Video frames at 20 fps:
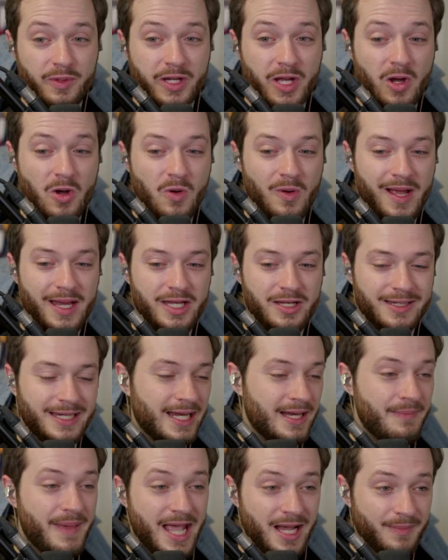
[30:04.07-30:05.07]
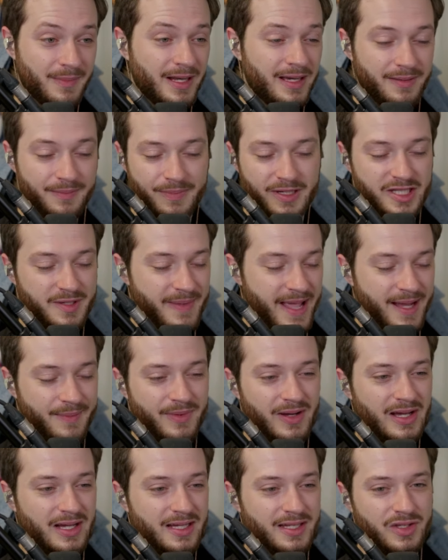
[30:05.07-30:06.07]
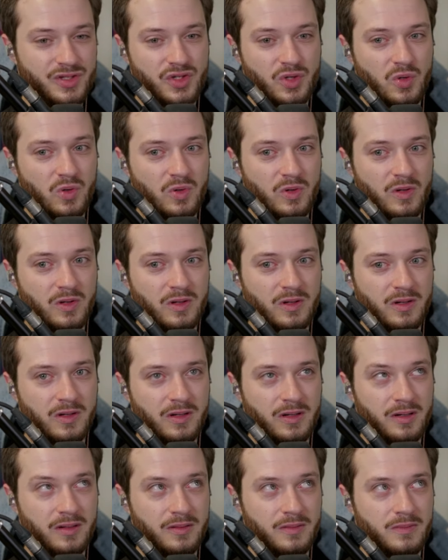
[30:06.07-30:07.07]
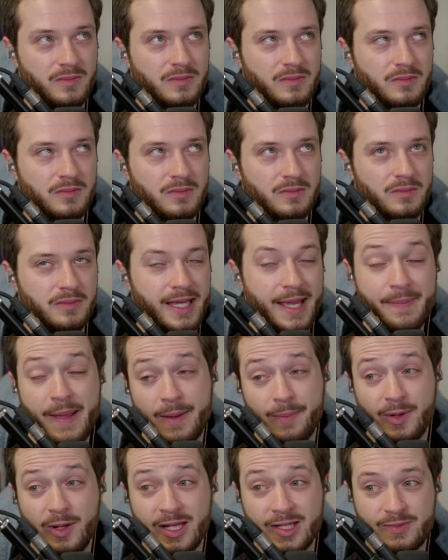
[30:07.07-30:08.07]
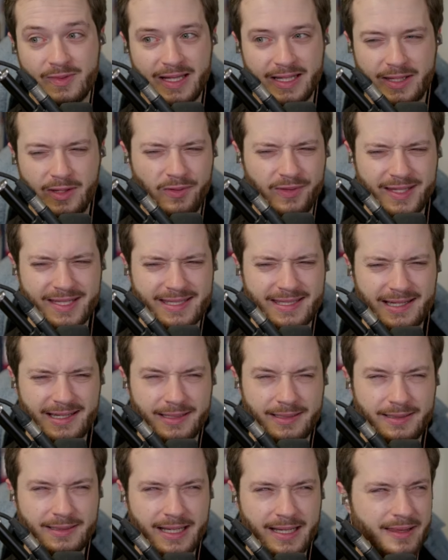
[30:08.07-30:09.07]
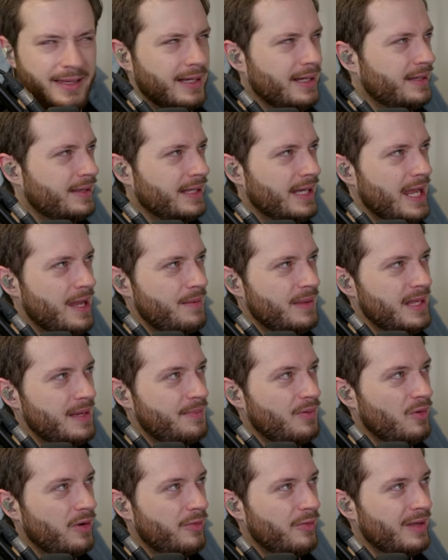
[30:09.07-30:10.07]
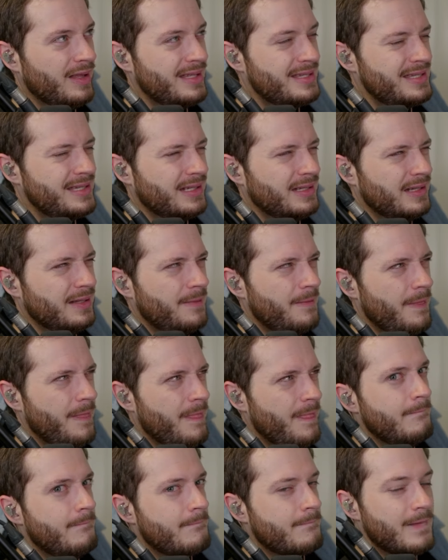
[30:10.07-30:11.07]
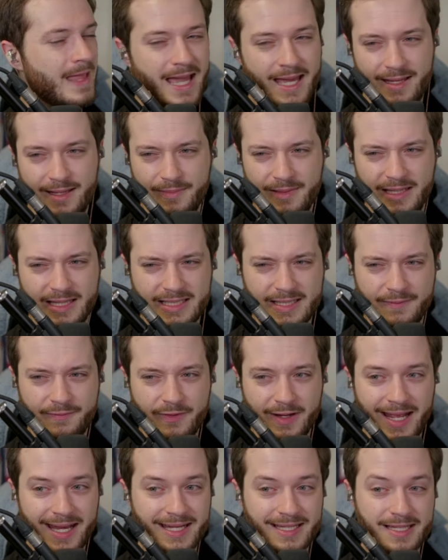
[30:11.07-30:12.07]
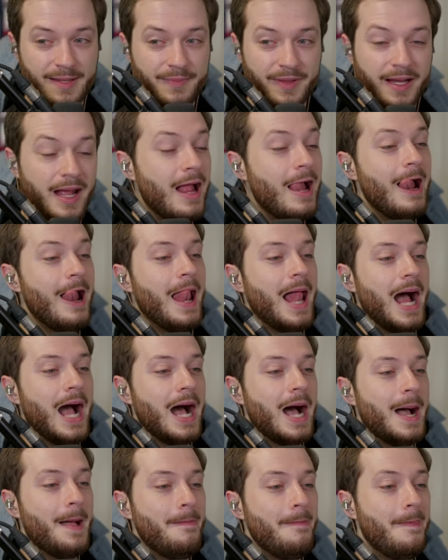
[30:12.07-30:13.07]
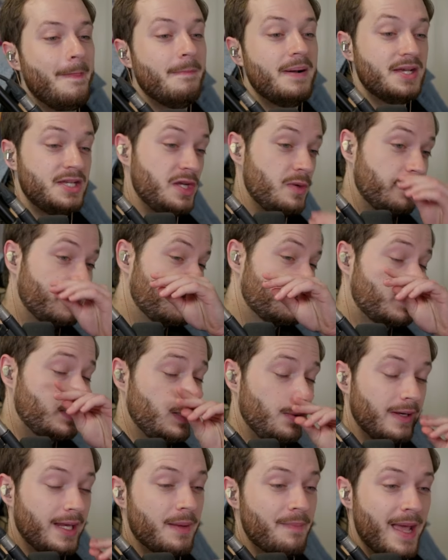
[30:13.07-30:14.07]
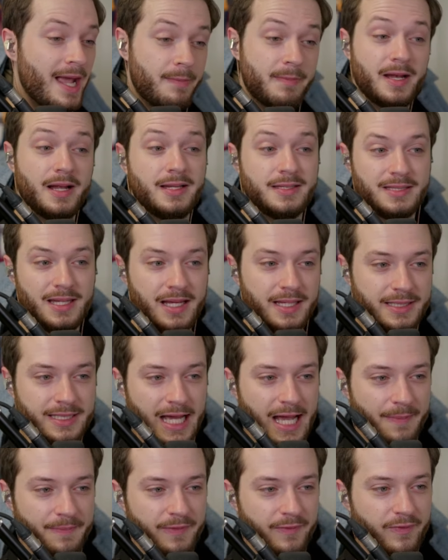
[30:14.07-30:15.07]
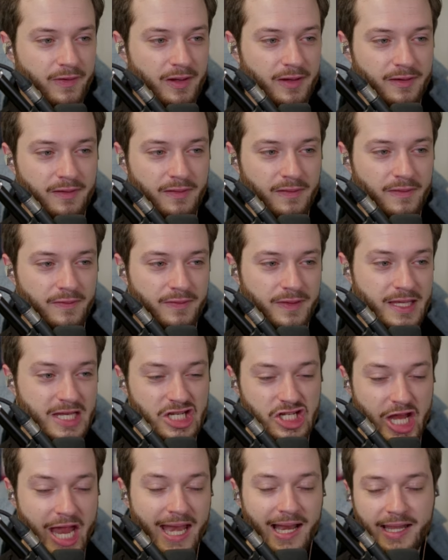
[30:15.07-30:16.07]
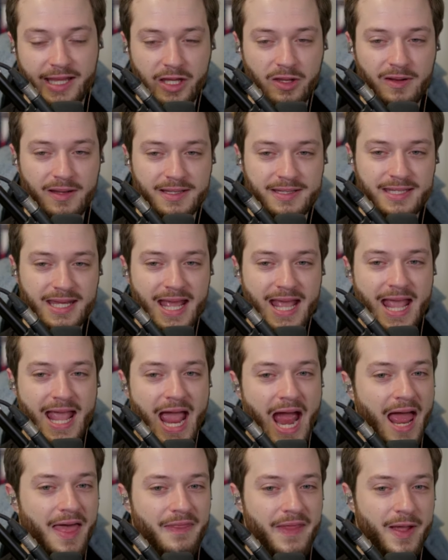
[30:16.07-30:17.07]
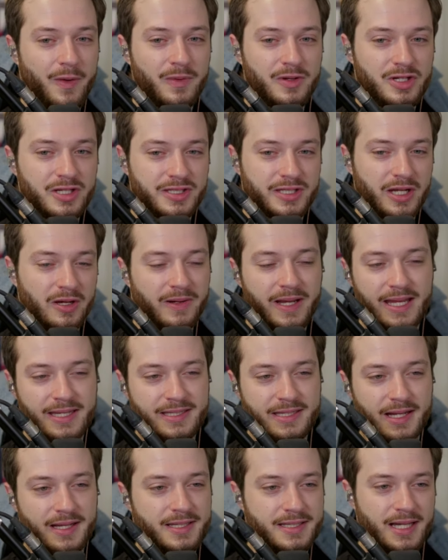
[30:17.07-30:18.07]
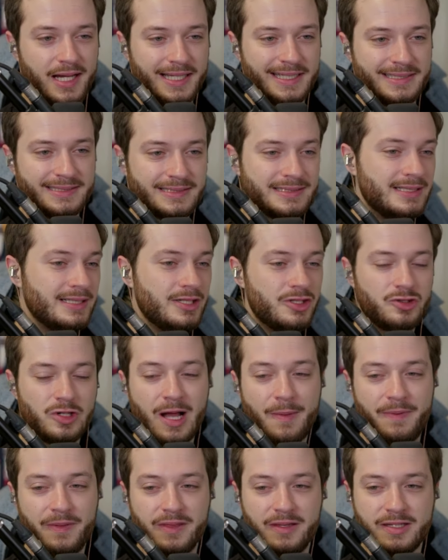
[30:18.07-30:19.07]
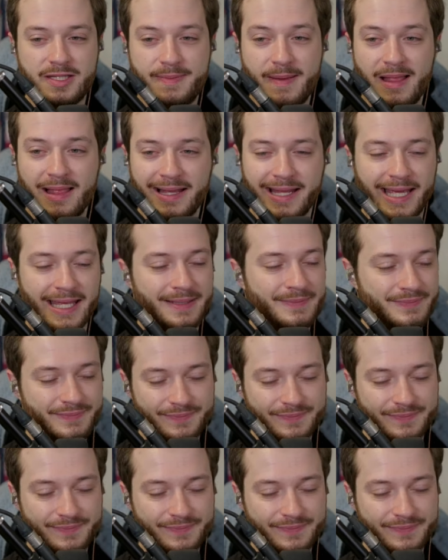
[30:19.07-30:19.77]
go and you'd get a, Magma, a bunch of Magmadons or... Yeah, Magmadons were like the only stun, I think, in the game at that point, realistically. Uh, unless I'm forgetting something. Uh, but you would just you would get Magmadons on top of, of these channeling units, and they would just, okay, stun's done, dropping the spell again.